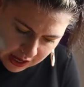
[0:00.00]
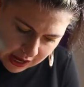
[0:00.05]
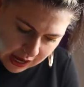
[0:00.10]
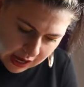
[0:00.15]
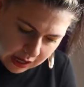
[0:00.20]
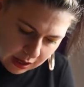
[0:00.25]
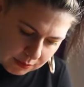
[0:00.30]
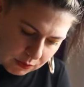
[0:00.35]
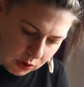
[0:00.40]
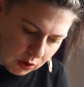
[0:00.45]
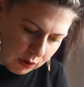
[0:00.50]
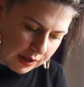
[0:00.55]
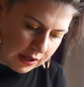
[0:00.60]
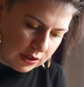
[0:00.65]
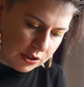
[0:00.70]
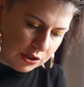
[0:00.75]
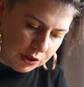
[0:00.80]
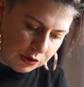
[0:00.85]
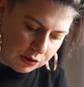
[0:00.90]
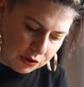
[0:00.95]
And I'm going
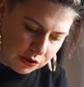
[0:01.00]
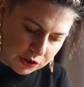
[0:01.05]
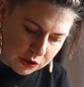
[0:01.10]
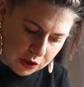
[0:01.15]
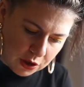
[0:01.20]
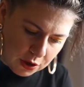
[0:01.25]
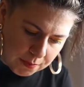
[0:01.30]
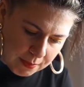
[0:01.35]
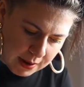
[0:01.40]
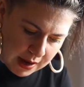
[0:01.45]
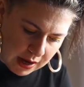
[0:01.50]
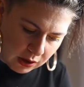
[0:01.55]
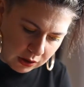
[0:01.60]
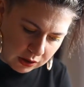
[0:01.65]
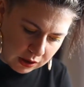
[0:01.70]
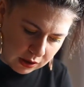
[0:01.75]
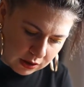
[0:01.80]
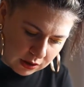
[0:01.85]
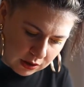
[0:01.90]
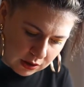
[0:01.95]
to scoop out
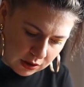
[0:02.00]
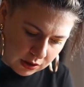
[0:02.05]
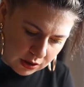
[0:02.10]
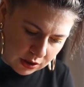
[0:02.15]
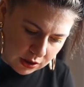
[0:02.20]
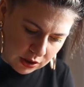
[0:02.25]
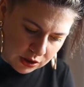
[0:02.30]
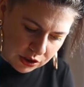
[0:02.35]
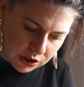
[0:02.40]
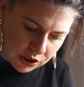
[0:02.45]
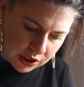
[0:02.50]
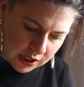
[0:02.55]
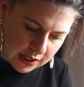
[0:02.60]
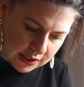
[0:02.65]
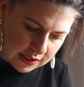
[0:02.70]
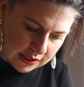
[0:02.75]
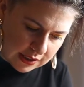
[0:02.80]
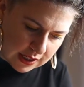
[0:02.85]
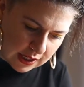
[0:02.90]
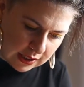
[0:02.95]

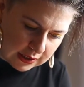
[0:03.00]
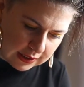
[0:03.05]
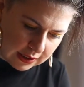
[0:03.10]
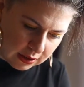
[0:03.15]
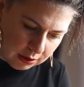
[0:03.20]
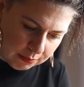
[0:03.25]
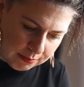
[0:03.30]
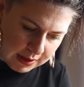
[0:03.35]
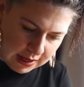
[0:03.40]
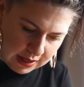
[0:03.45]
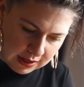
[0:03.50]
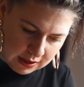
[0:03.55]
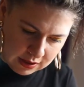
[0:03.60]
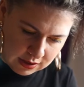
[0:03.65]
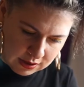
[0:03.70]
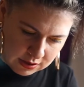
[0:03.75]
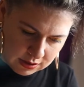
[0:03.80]
just a little bit